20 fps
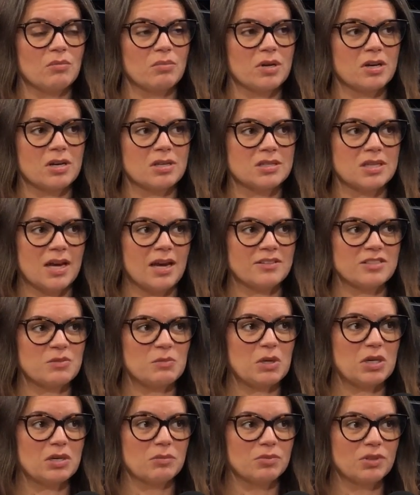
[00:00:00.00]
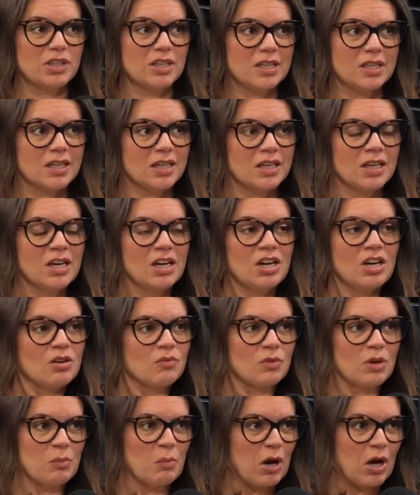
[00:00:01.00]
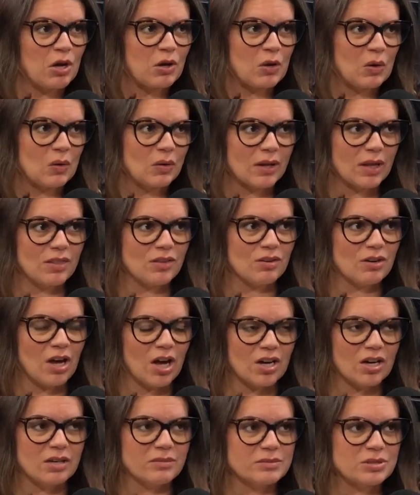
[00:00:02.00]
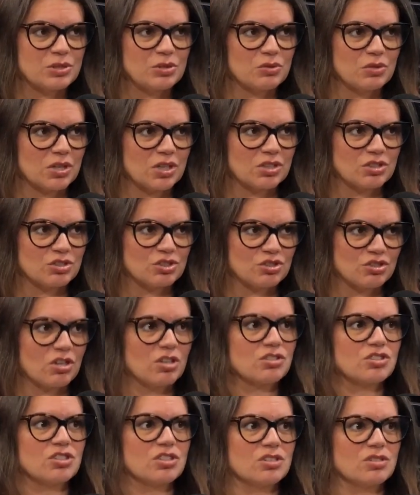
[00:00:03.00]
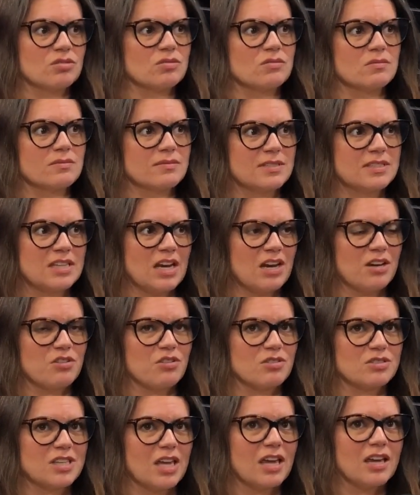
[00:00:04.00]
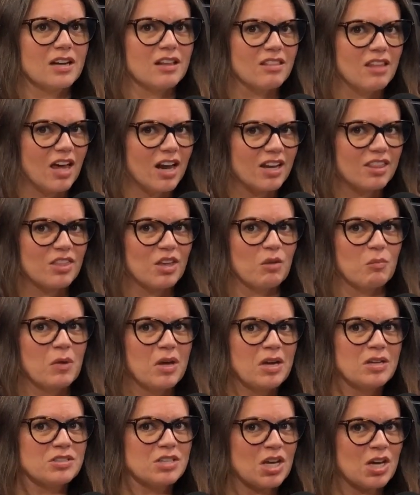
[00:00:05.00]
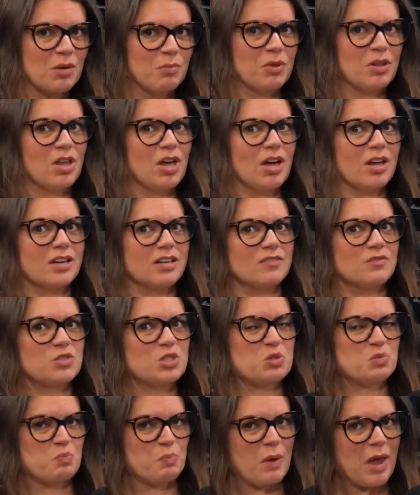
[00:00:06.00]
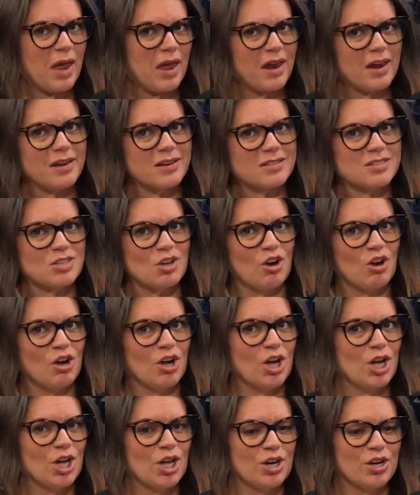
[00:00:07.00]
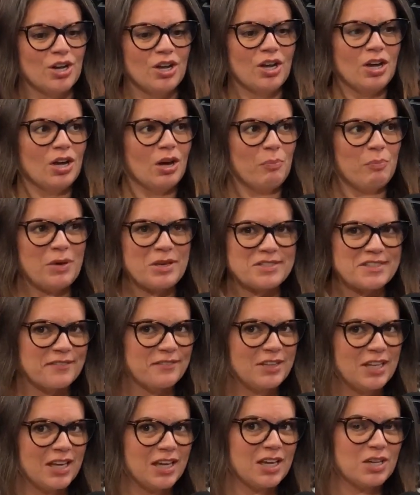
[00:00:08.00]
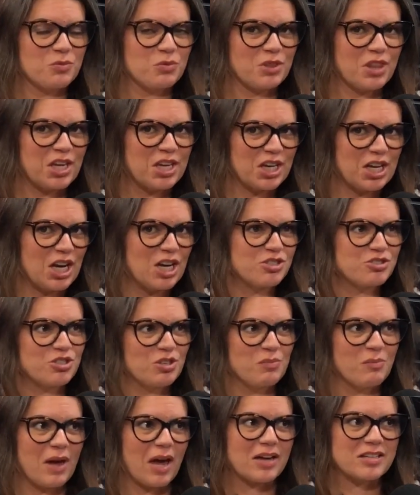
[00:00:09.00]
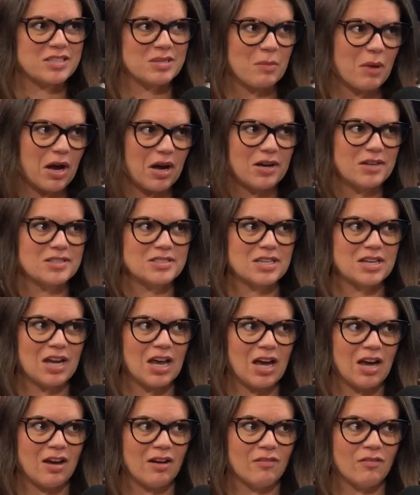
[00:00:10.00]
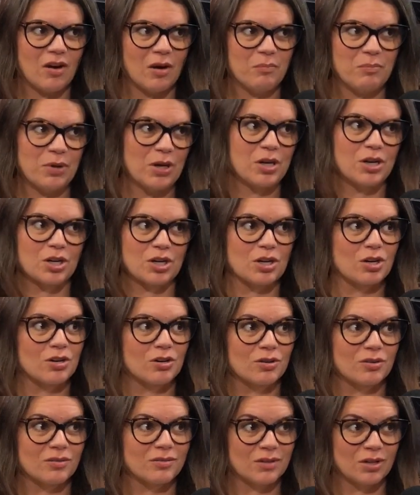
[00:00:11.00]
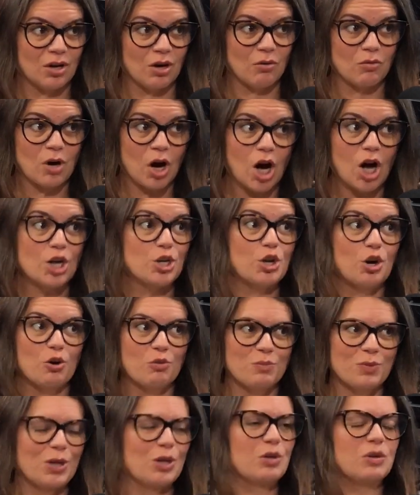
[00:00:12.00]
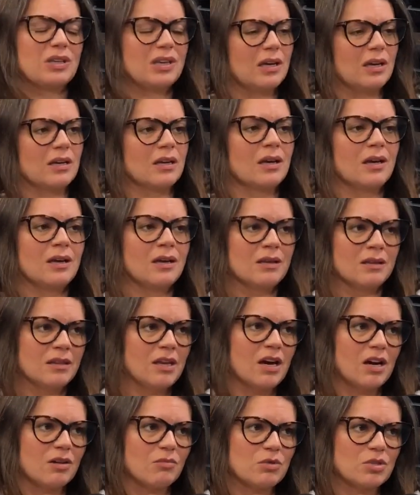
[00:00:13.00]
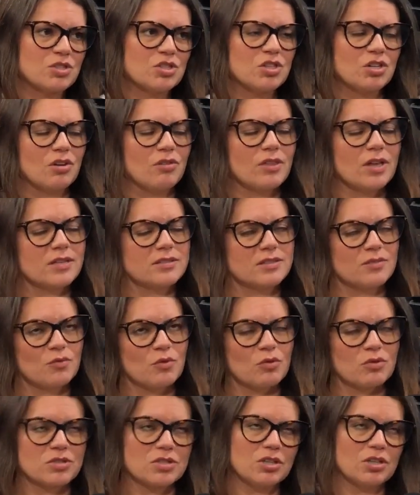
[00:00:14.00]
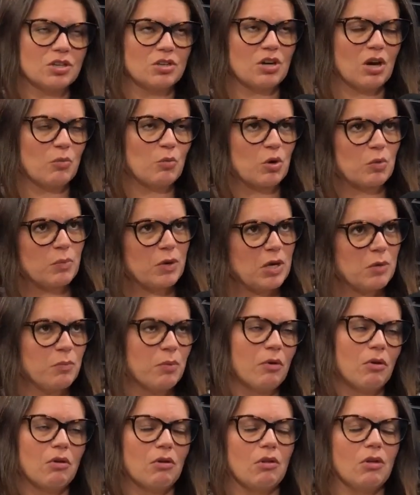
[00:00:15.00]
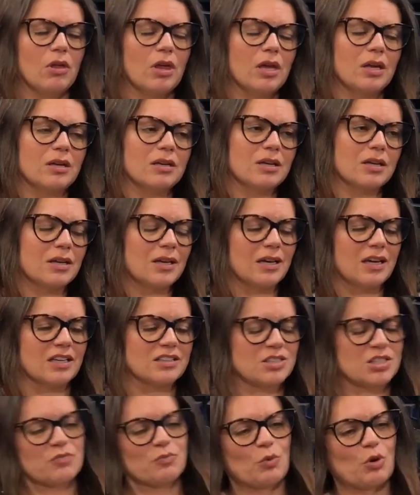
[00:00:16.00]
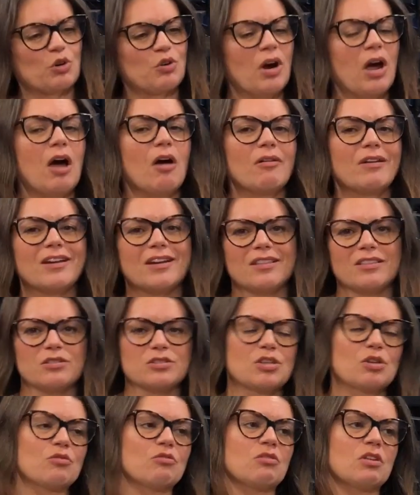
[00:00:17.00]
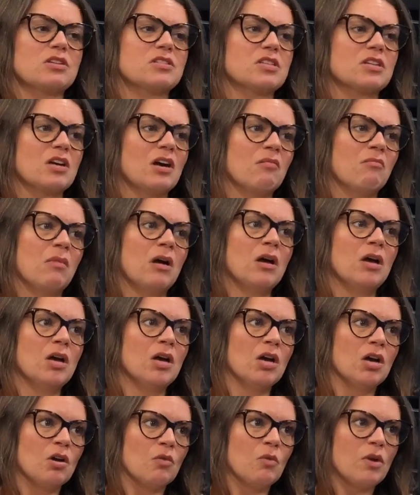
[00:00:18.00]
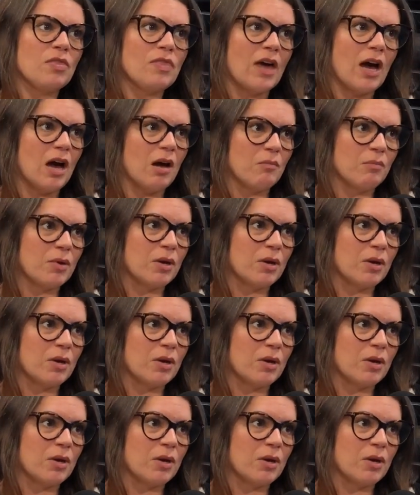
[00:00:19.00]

Because they have to be completely remodeled and they're not up to the construction standards. And a lot of them take up a lot of space on a piece of land where they could actually maximize and have a bigger, condo building there, which, that's, of course, you got more people and it gets more crowded and there's other things that come with that.